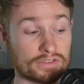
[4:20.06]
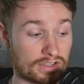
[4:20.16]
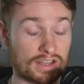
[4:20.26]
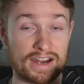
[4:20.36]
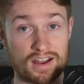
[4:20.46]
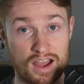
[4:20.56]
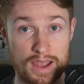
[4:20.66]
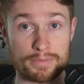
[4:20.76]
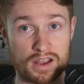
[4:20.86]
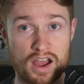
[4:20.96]
like
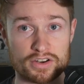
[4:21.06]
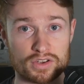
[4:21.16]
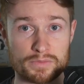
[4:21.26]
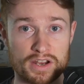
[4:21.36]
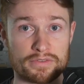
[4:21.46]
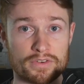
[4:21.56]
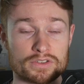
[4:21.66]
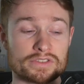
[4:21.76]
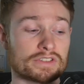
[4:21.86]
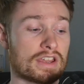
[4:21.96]
hypercardioid
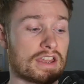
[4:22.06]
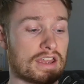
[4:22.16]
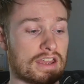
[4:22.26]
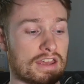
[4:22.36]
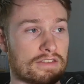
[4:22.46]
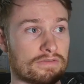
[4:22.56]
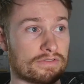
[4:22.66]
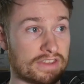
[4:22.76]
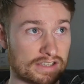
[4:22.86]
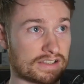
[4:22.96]
microphones,
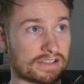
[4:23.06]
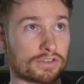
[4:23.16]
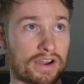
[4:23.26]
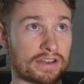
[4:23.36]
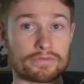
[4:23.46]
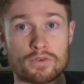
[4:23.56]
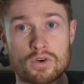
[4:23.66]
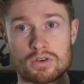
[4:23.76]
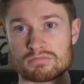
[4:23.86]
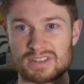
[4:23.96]
this is great
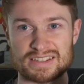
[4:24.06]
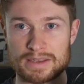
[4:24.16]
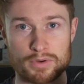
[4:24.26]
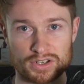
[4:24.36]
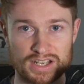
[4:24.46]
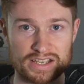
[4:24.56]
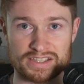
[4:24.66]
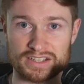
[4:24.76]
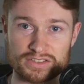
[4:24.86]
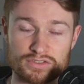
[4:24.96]
for, let's say, podcasting
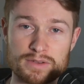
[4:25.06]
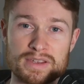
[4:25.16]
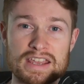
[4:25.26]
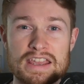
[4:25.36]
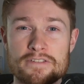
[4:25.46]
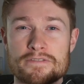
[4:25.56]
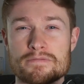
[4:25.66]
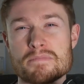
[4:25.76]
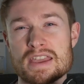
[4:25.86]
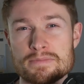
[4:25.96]
and streaming if
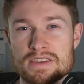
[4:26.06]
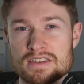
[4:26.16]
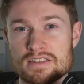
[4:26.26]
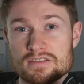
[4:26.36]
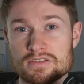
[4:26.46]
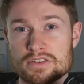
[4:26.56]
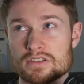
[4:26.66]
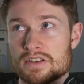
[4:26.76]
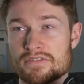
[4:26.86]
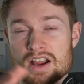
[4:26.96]
maybe your
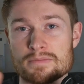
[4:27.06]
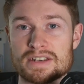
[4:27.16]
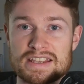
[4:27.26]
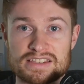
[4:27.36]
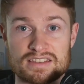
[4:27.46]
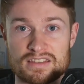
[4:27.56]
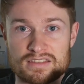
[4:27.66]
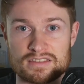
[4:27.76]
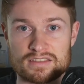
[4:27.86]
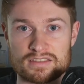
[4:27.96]
environment isn't
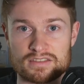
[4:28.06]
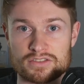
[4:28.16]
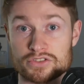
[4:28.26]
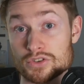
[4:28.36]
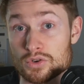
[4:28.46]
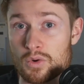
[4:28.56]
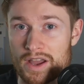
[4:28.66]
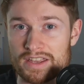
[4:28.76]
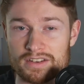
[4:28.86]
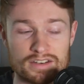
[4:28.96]
too
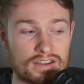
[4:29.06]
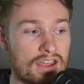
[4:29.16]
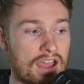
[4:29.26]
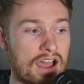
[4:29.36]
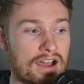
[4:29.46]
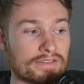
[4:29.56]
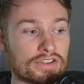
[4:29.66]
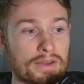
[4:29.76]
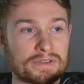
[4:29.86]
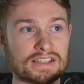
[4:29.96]
quiet. Uh, so
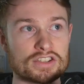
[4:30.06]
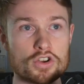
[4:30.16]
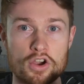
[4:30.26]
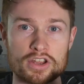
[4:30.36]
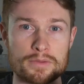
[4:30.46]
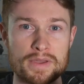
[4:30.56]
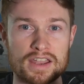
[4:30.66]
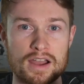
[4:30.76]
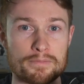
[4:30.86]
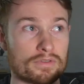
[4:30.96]
that means it's not going to pick
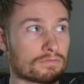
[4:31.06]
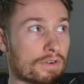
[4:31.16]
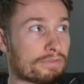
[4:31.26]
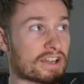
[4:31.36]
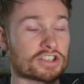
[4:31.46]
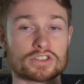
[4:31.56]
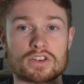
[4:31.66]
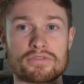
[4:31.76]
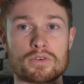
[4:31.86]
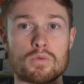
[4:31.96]
up reflections
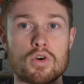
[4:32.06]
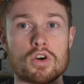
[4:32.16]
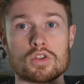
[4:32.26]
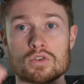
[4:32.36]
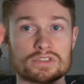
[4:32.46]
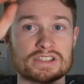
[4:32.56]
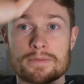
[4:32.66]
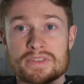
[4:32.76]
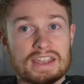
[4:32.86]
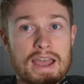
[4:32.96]
off the wall or
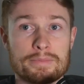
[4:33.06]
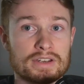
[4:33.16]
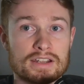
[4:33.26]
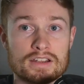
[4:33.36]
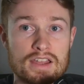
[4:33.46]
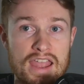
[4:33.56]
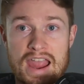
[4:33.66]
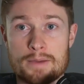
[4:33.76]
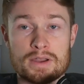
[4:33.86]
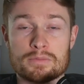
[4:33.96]
something happening
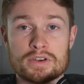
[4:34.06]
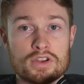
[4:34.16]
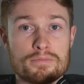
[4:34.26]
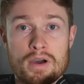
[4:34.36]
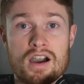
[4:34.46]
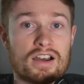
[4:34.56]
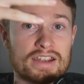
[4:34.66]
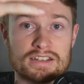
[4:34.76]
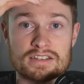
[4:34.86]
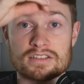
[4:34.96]
out my window
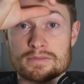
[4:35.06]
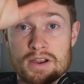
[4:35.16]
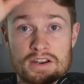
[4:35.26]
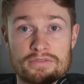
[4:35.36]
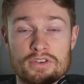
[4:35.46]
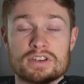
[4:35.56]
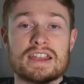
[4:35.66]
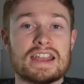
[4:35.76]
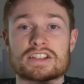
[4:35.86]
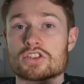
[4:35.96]
behind the microphone.
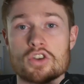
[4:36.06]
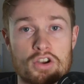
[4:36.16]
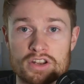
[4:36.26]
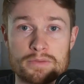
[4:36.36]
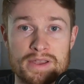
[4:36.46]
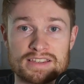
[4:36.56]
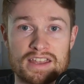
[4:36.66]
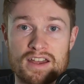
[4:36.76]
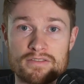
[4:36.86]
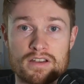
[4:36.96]
It's not going to pick that
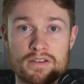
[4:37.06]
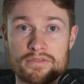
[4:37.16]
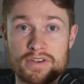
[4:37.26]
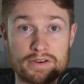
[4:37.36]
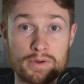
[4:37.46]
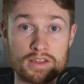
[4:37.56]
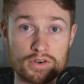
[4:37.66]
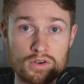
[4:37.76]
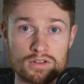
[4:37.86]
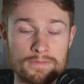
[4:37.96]
up very well at
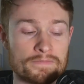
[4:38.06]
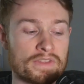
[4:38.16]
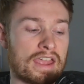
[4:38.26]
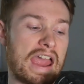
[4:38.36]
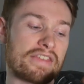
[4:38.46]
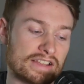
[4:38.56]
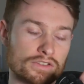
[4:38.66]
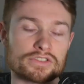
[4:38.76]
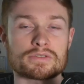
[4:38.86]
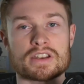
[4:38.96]
all. And that's
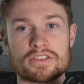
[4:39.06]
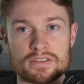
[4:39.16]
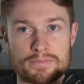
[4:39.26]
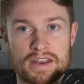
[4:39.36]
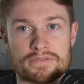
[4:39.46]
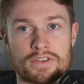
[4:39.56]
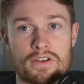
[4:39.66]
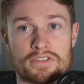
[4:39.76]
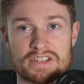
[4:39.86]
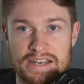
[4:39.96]
also another benefit of
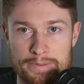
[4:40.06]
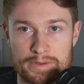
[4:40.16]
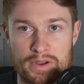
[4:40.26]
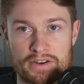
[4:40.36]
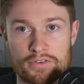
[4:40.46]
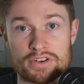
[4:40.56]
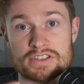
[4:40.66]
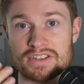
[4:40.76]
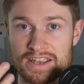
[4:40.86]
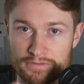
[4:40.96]
the dynamic microphone, is you
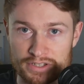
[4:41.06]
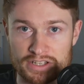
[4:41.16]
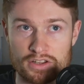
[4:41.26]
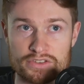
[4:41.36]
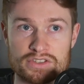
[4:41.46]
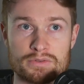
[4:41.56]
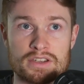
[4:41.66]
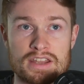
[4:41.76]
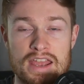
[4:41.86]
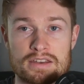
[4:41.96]
can get really close to it
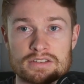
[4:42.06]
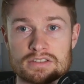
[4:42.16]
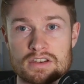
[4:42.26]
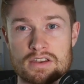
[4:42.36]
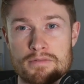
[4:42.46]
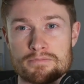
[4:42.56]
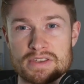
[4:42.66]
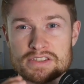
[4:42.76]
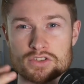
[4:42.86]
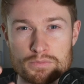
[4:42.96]
and be
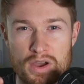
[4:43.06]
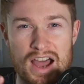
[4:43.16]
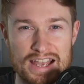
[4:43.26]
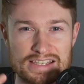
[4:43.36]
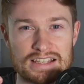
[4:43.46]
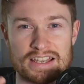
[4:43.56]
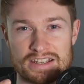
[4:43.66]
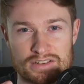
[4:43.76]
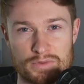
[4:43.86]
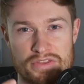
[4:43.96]
super
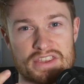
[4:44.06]
isolated with the